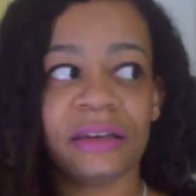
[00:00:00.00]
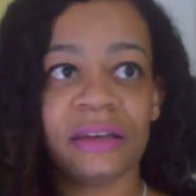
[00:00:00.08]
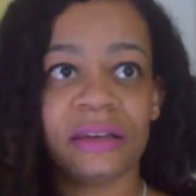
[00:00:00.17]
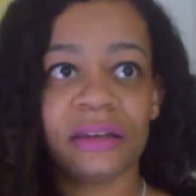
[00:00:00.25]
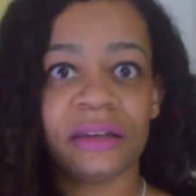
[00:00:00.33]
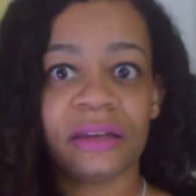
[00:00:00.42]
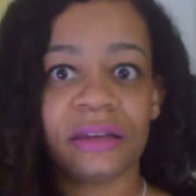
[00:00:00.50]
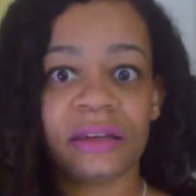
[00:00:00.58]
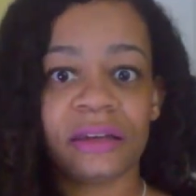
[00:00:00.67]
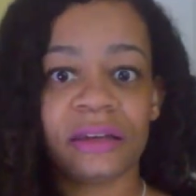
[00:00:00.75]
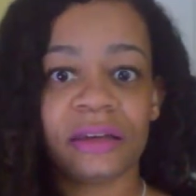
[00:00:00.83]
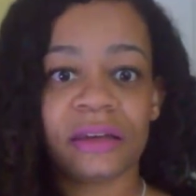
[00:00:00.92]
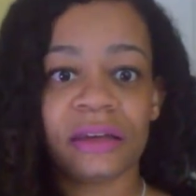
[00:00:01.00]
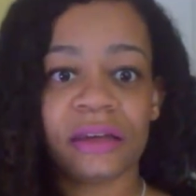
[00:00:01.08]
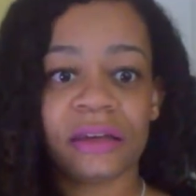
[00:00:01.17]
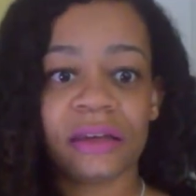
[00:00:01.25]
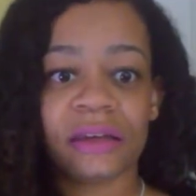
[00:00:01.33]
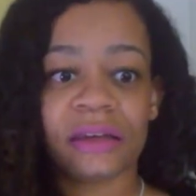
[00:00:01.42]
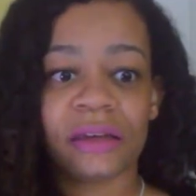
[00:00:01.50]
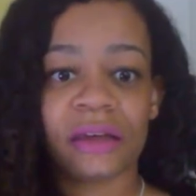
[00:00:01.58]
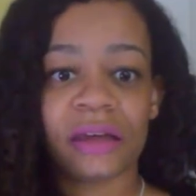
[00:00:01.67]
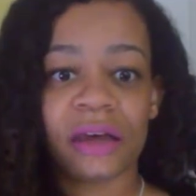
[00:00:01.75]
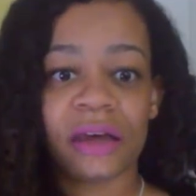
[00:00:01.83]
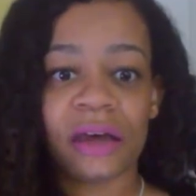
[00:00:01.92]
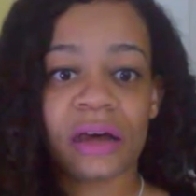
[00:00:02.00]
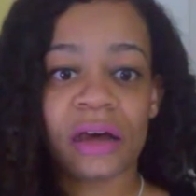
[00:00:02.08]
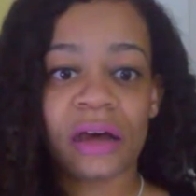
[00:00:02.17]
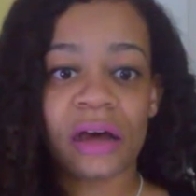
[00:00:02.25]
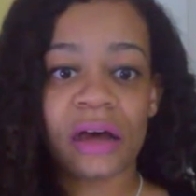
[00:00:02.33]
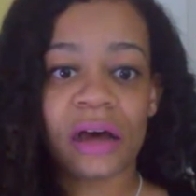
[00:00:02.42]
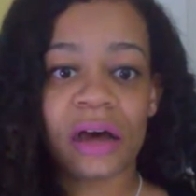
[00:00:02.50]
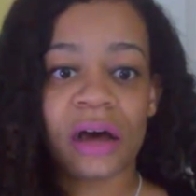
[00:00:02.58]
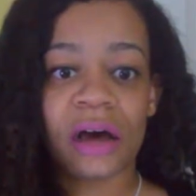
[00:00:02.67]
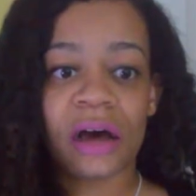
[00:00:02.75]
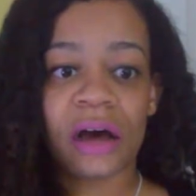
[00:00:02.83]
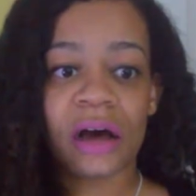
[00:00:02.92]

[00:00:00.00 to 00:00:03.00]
[no speech]